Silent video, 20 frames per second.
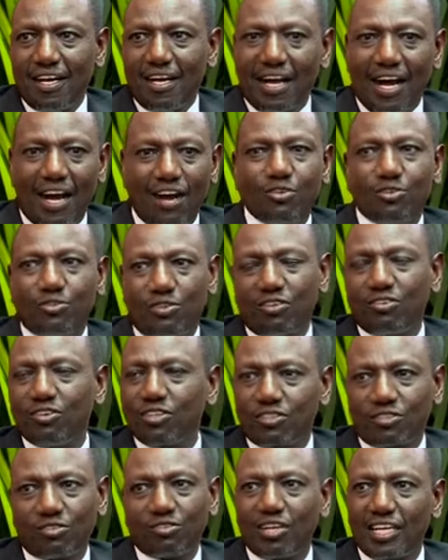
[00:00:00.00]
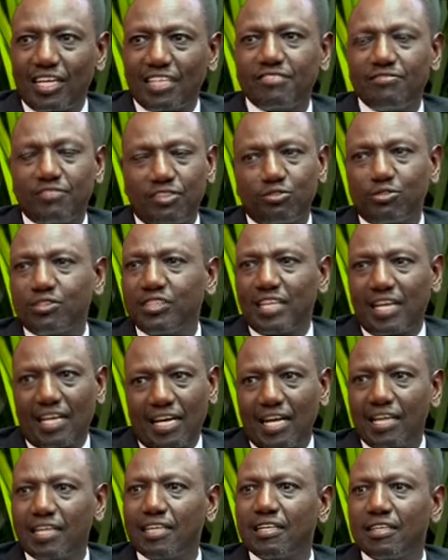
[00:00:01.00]
how you're going to collect views in a
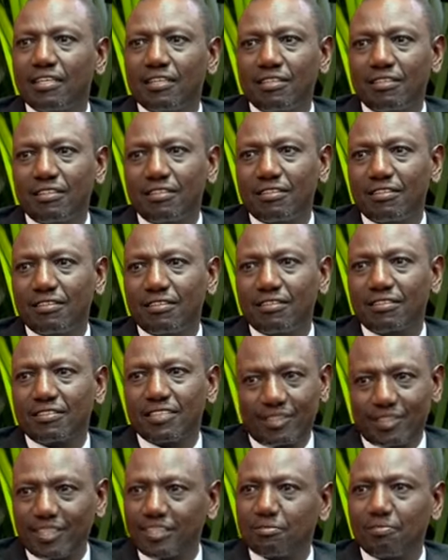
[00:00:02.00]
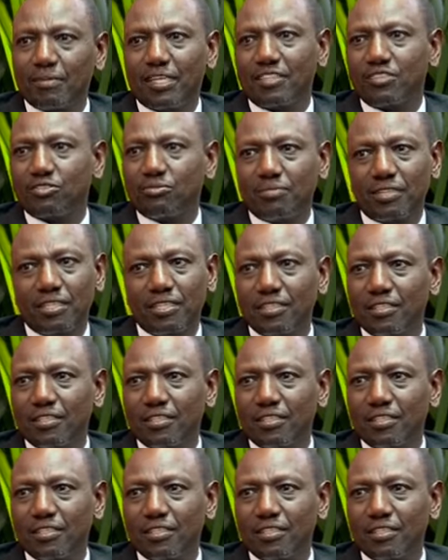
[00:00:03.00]
rally. Just explain to me